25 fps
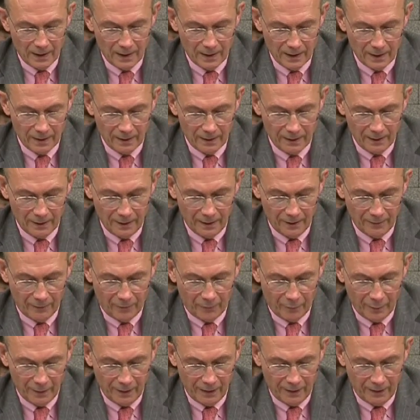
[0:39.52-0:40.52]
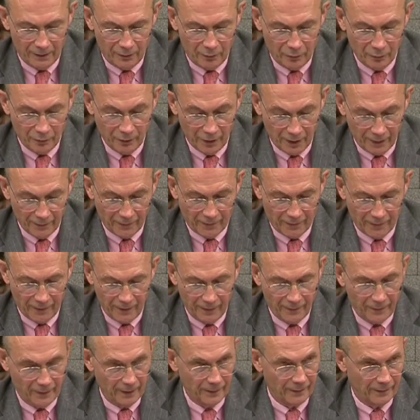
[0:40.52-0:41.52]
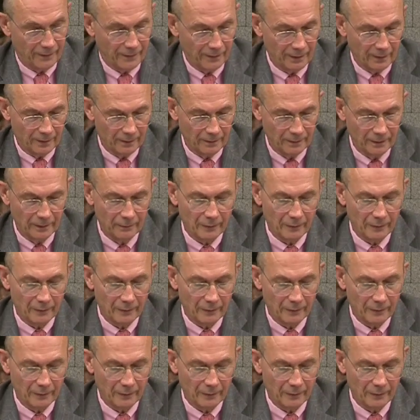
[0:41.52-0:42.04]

Uh, if we do not see this uh,